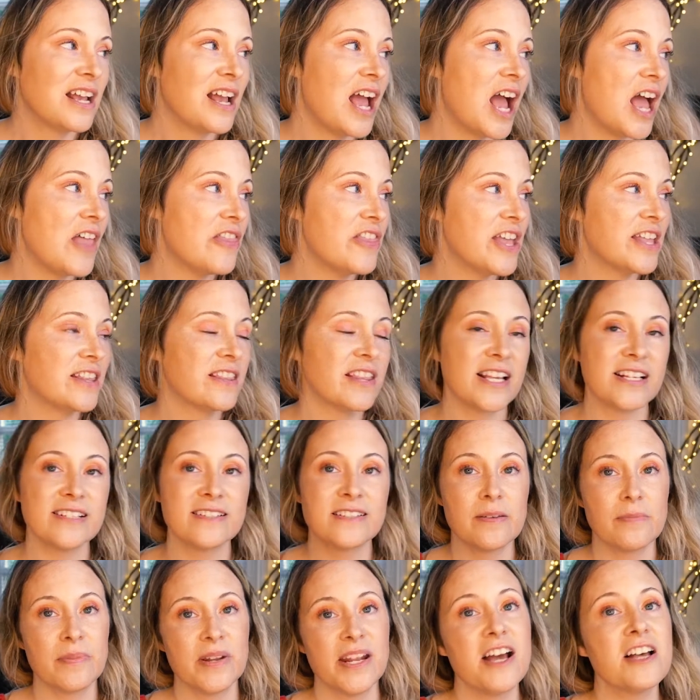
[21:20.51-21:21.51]
And then like
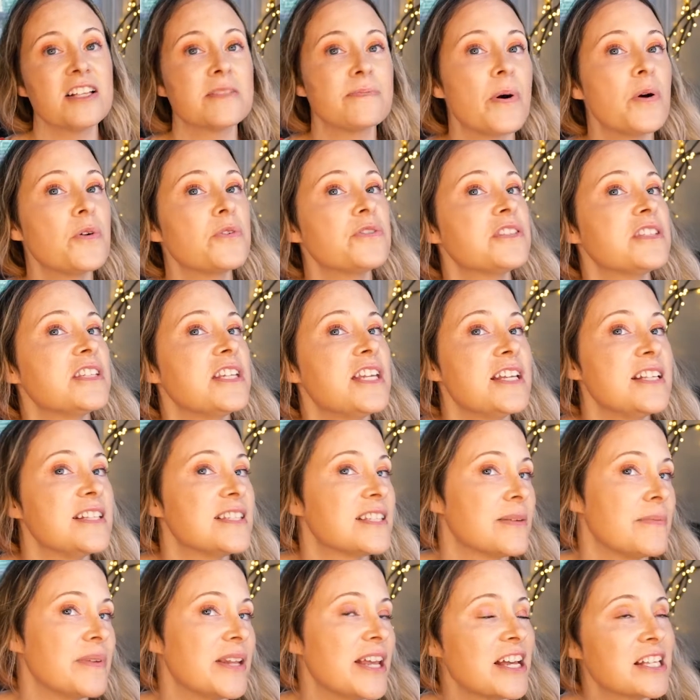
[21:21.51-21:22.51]
somebody else posted it and
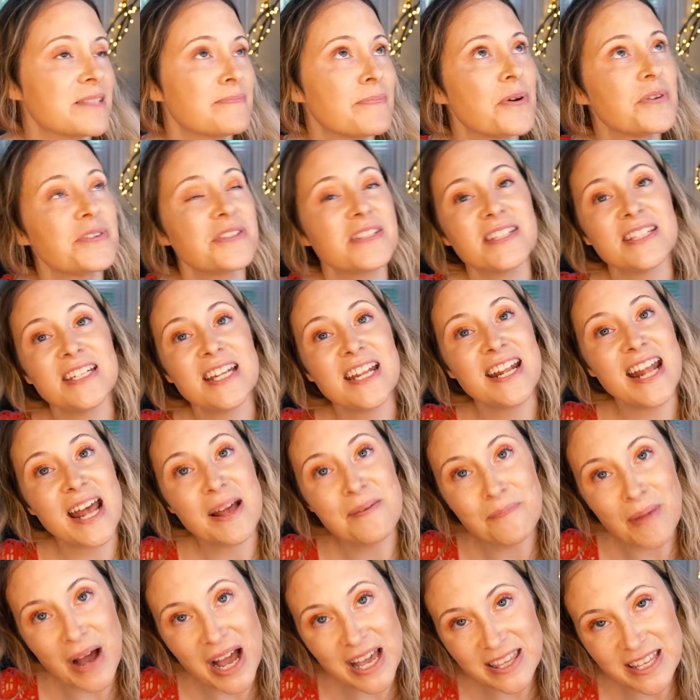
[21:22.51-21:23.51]
somebody else posted it.
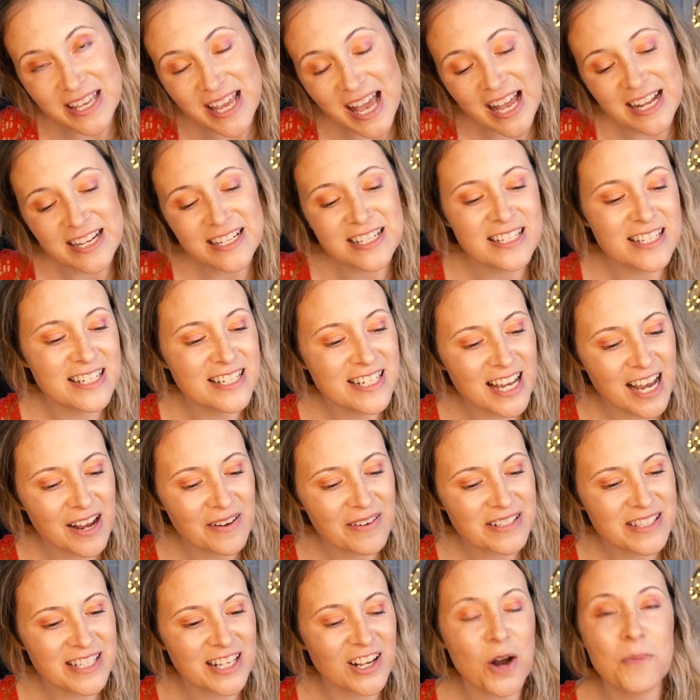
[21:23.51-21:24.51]
And by the end of the day, I
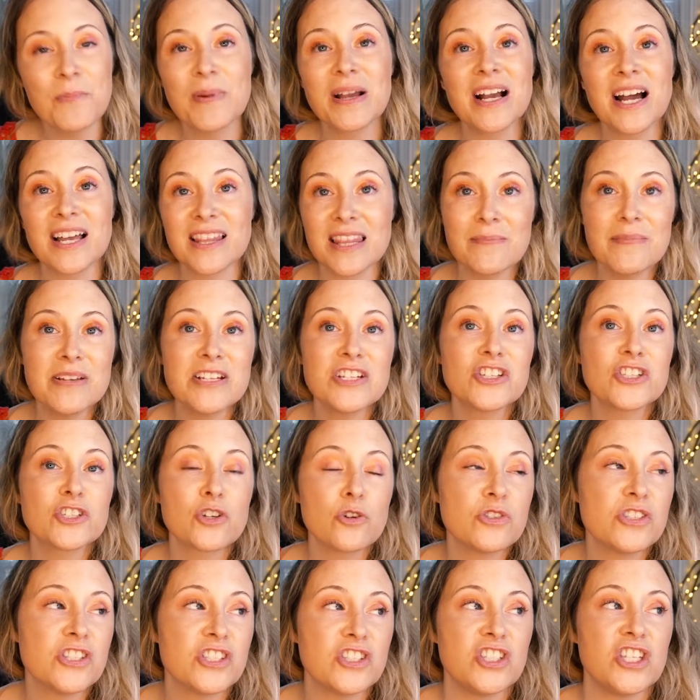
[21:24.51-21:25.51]
was like, oh my God, let me just
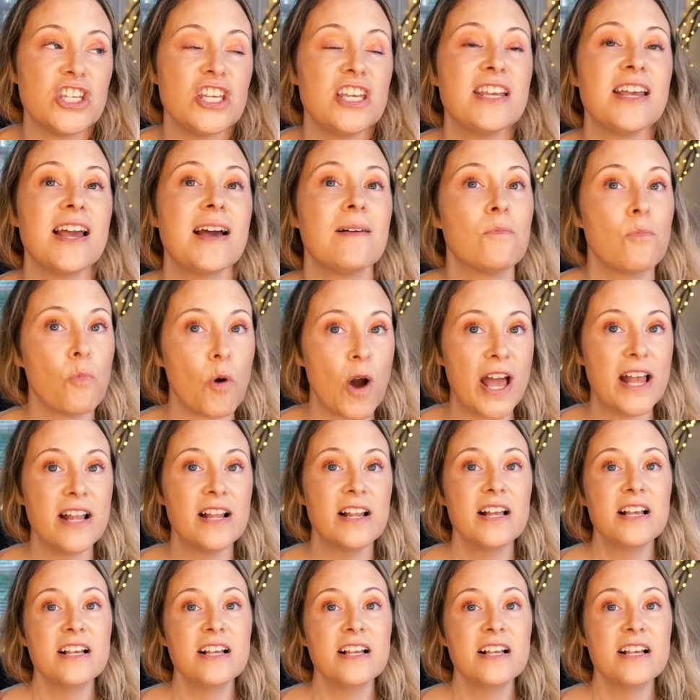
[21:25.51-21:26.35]
go see what